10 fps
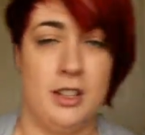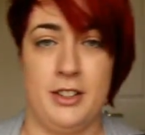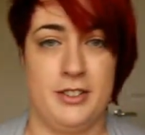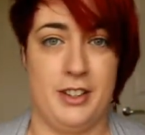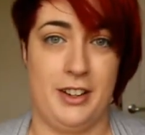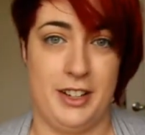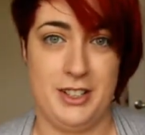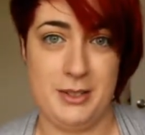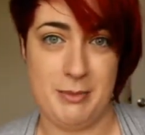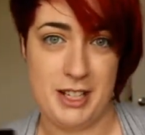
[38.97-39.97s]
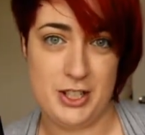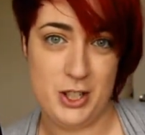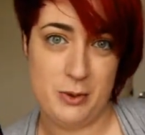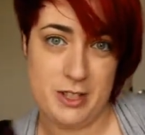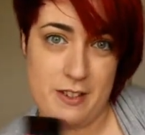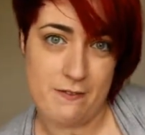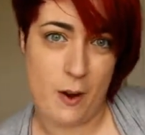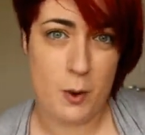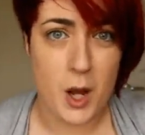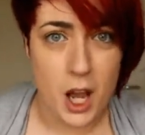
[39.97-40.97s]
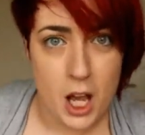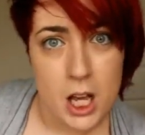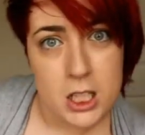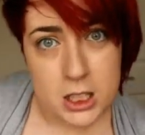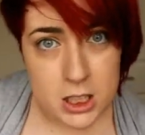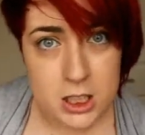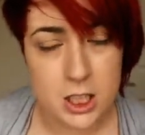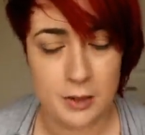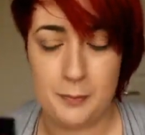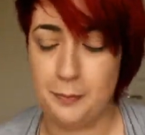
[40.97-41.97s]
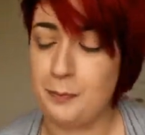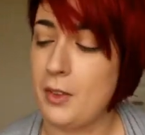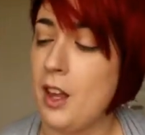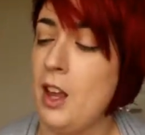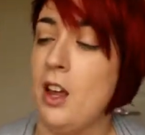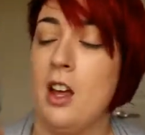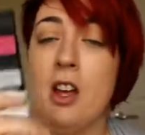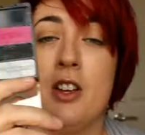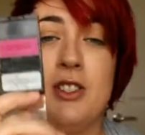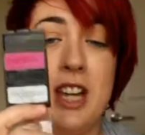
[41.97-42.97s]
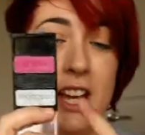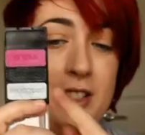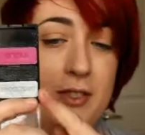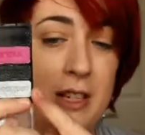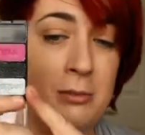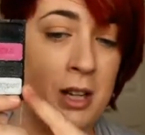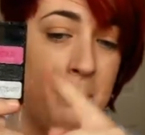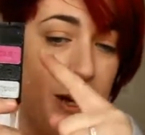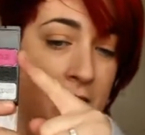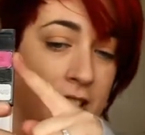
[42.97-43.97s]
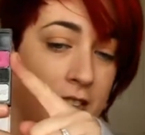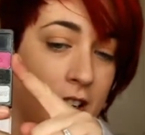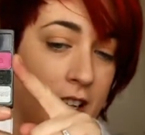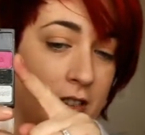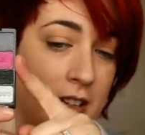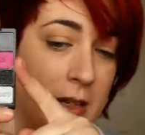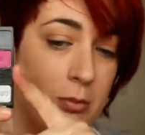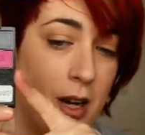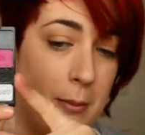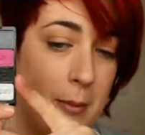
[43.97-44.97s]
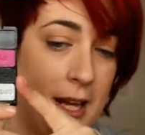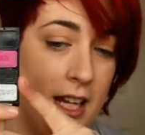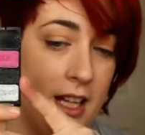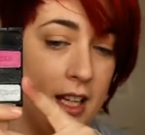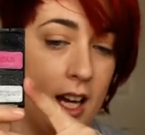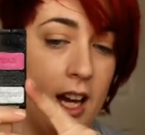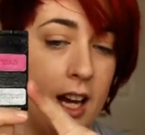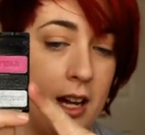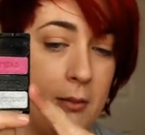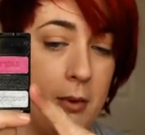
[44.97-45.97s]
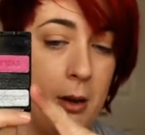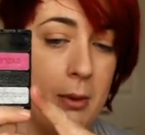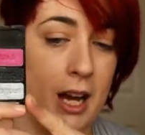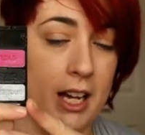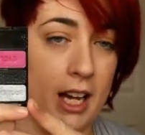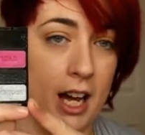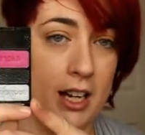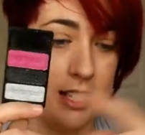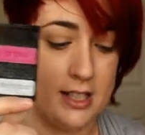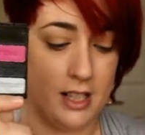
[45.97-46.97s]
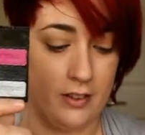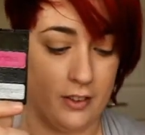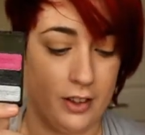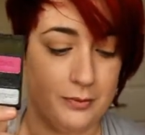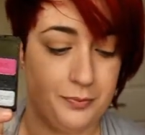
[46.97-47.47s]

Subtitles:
Sorry, just making sure I was in focus. So yeah, it's a really bright palette. You've got like a really bright pink, a black and a silver.